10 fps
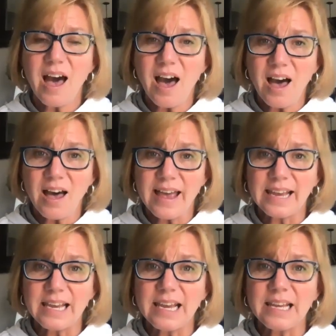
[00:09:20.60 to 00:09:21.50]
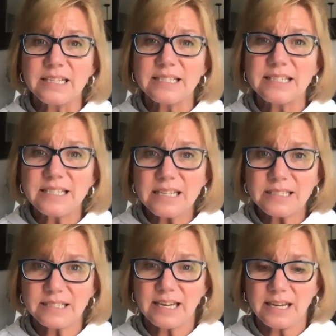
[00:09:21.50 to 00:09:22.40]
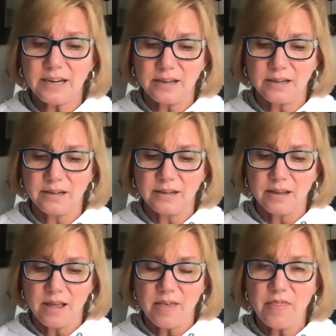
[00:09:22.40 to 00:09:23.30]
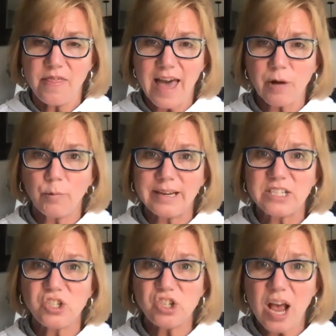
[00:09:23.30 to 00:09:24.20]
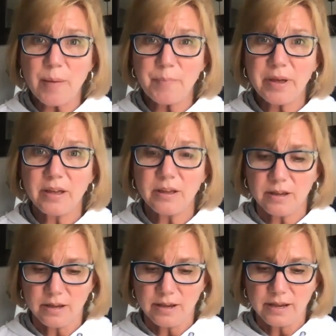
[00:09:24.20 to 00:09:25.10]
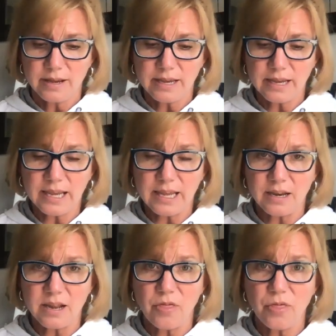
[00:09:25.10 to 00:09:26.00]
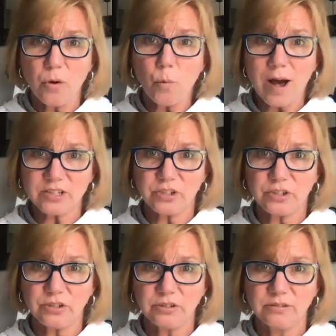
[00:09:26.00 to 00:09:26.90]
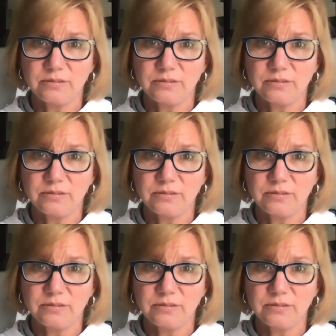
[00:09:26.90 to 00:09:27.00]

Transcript: I insisted that we jump in the water.